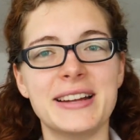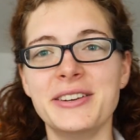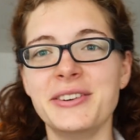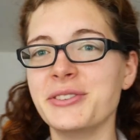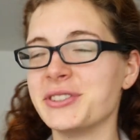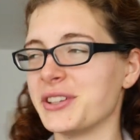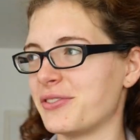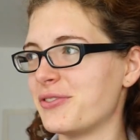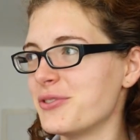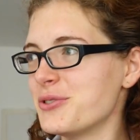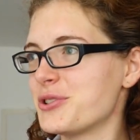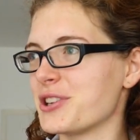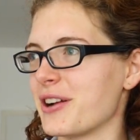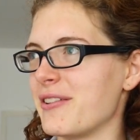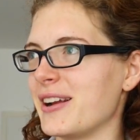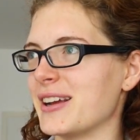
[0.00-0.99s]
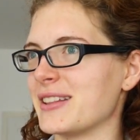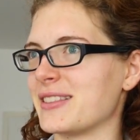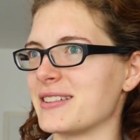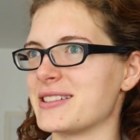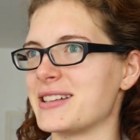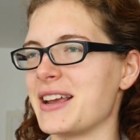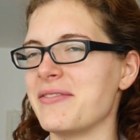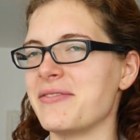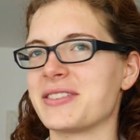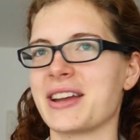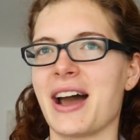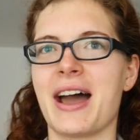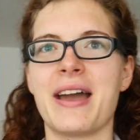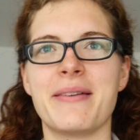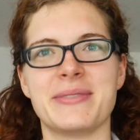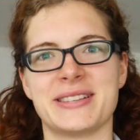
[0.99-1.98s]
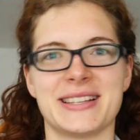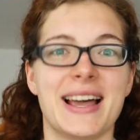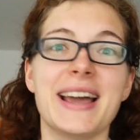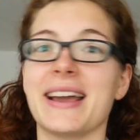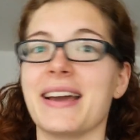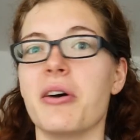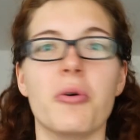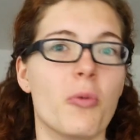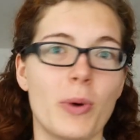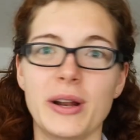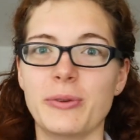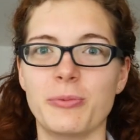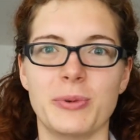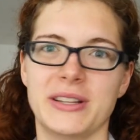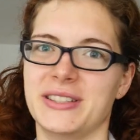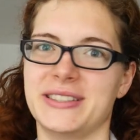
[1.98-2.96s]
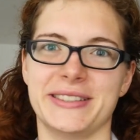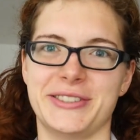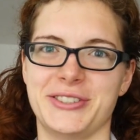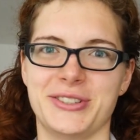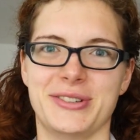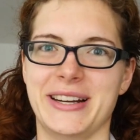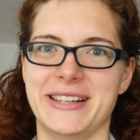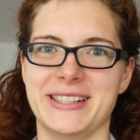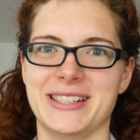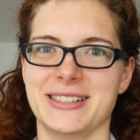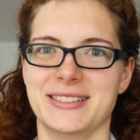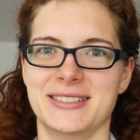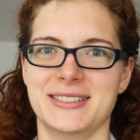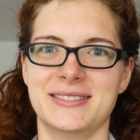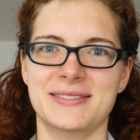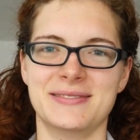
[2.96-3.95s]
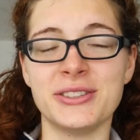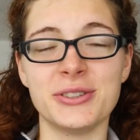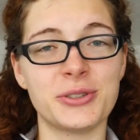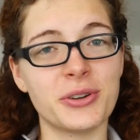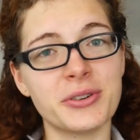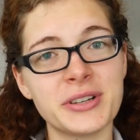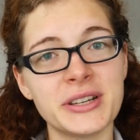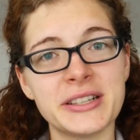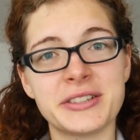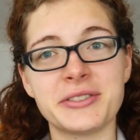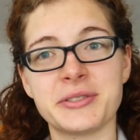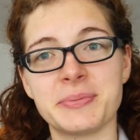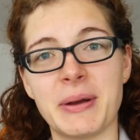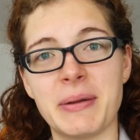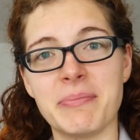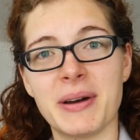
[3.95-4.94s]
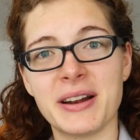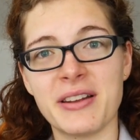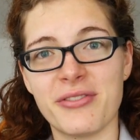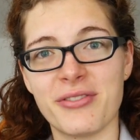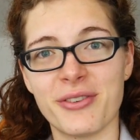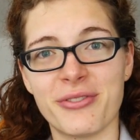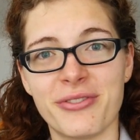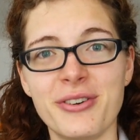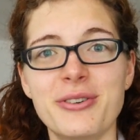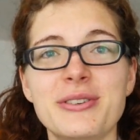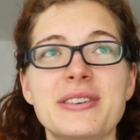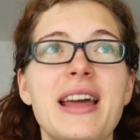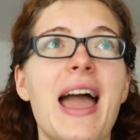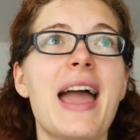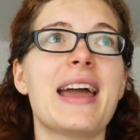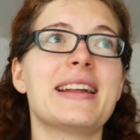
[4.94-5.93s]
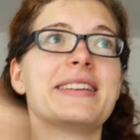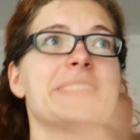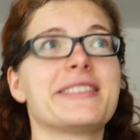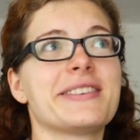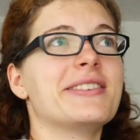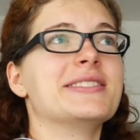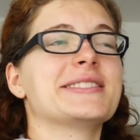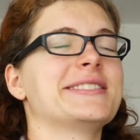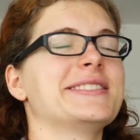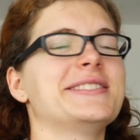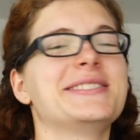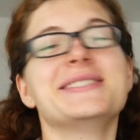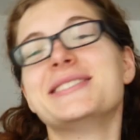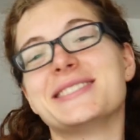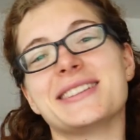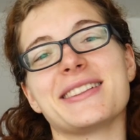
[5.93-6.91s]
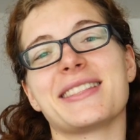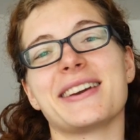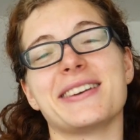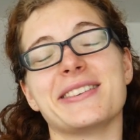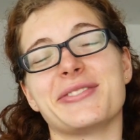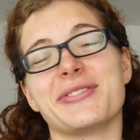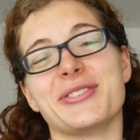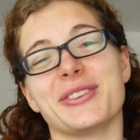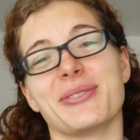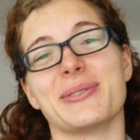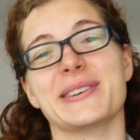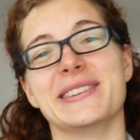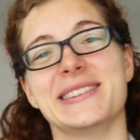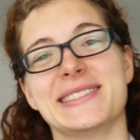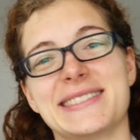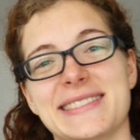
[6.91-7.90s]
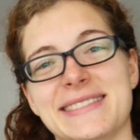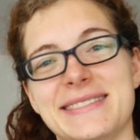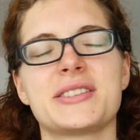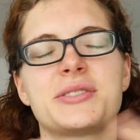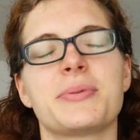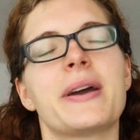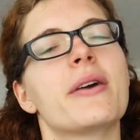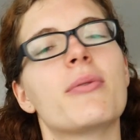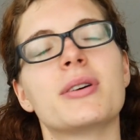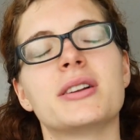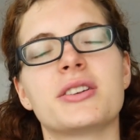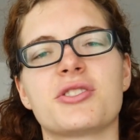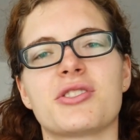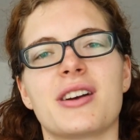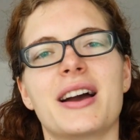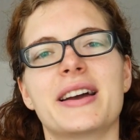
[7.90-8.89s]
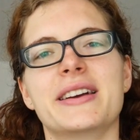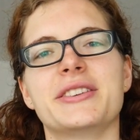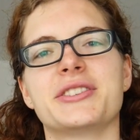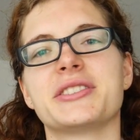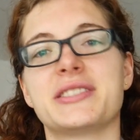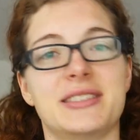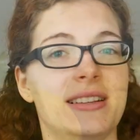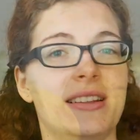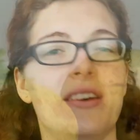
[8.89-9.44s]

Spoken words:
and using Foodsharing at the same time is like a win-win situation. You don't need to spend money for food and you also do something good for the world. That's why I want to try just